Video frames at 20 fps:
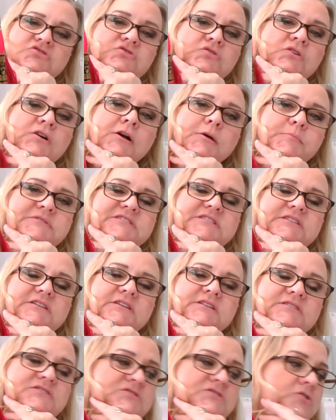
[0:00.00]
drops.
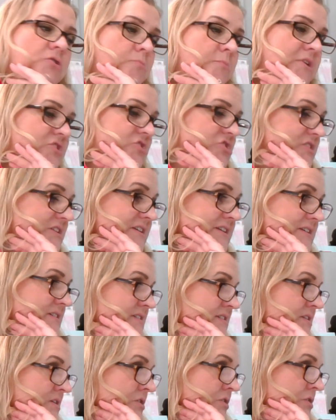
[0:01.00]
It's so much
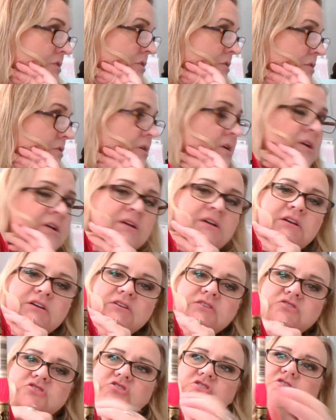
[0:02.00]
easier
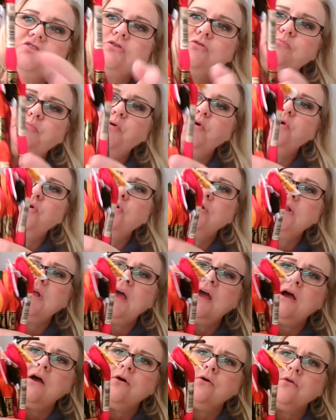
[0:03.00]
to pull
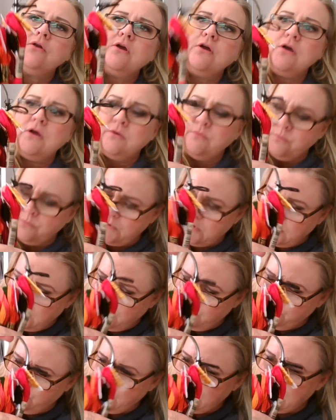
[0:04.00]
out
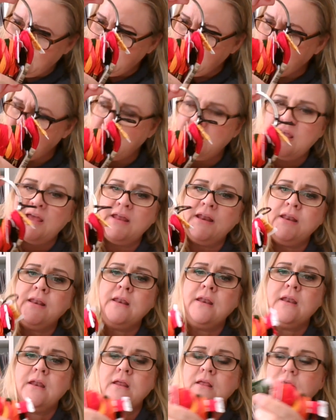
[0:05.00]
a ring
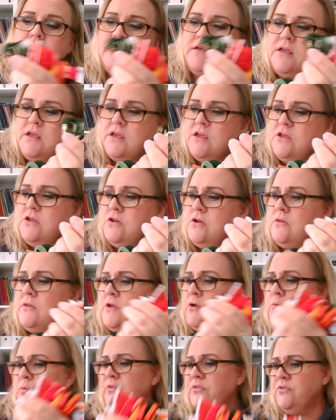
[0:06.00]
and,
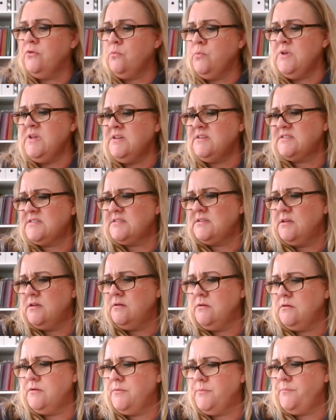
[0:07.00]
like with the weeks,
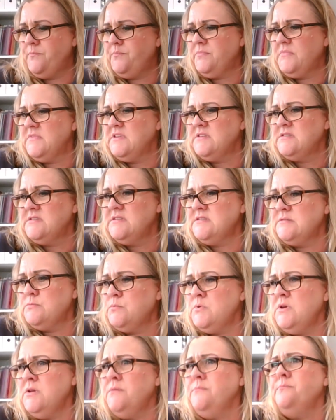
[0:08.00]
is this
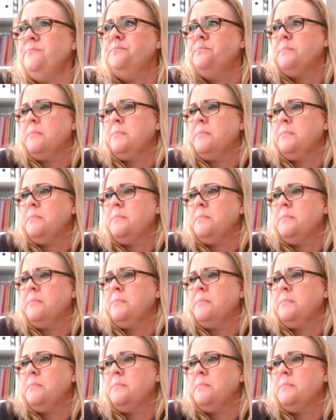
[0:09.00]
one?